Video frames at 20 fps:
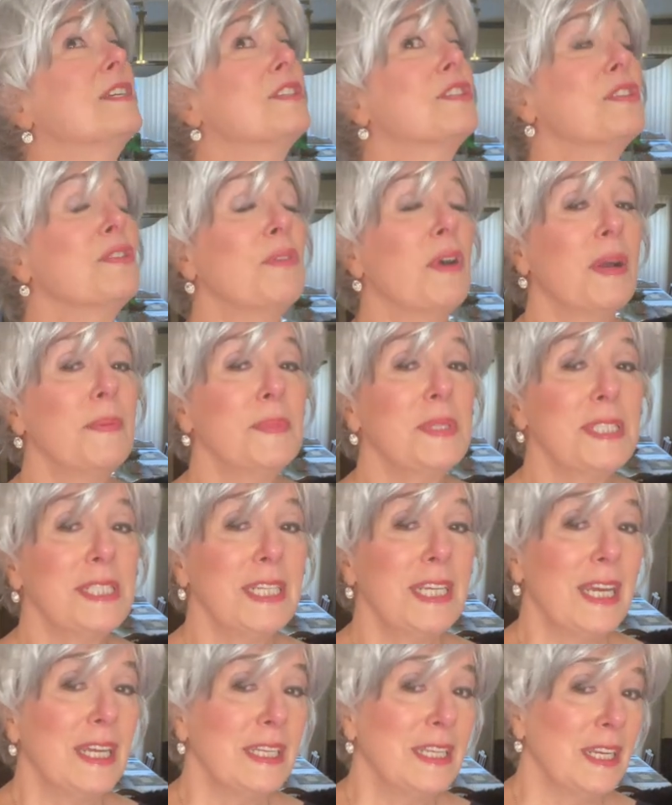So I'm
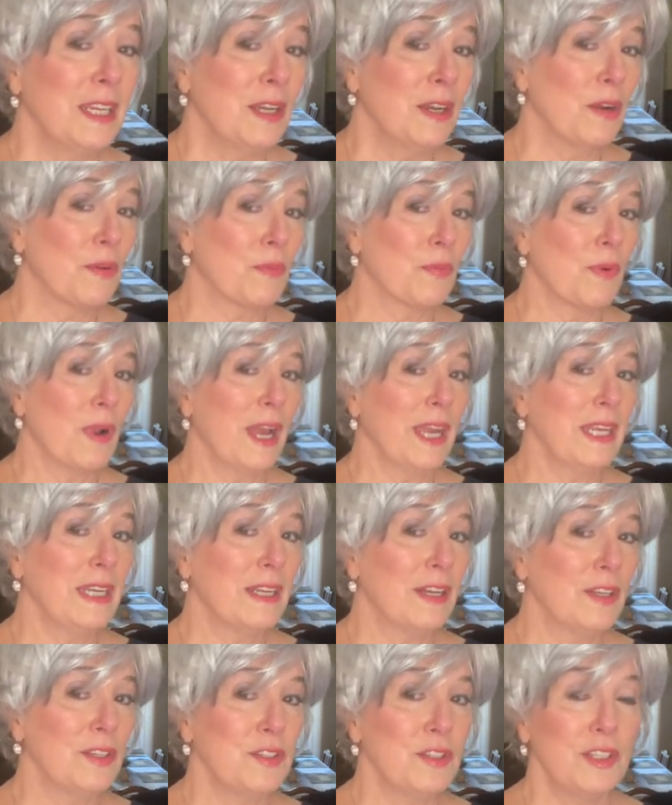standing right
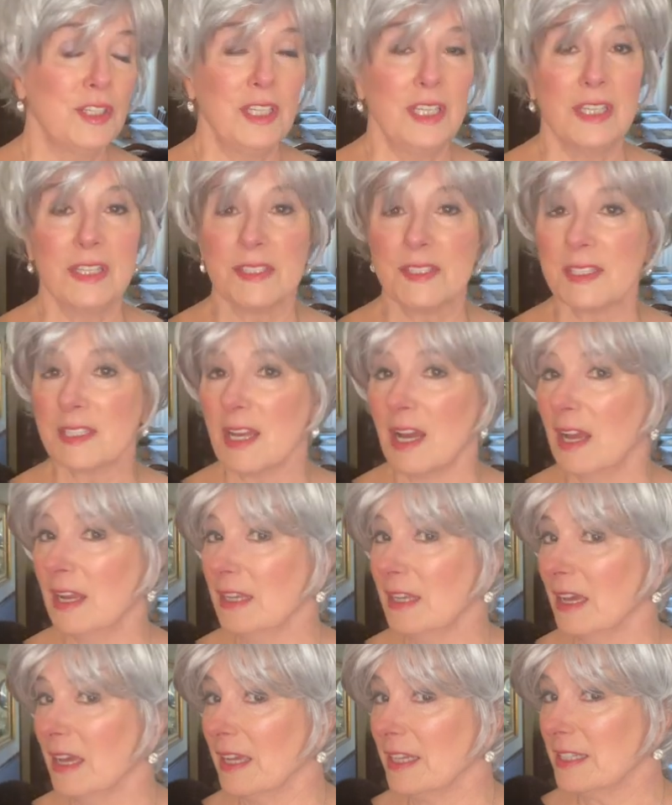underneath a
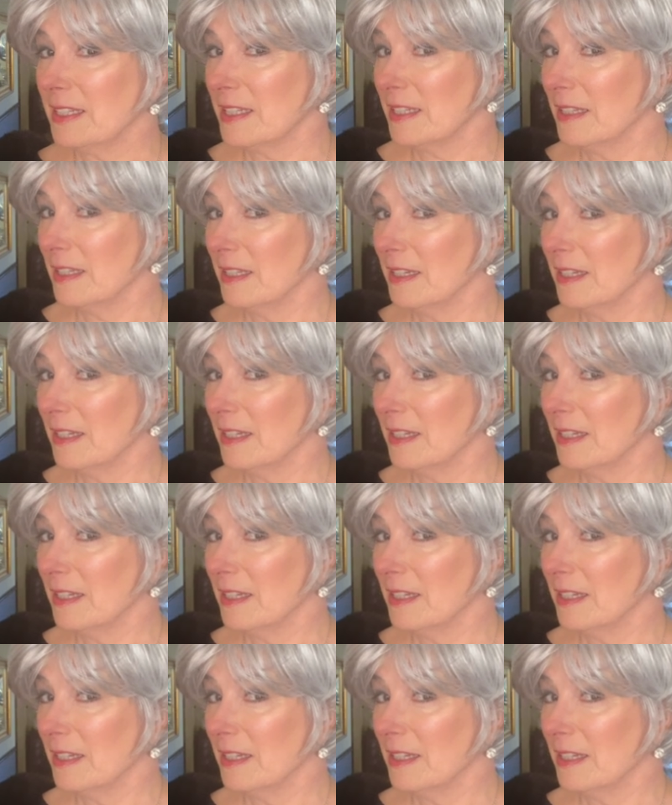skylight.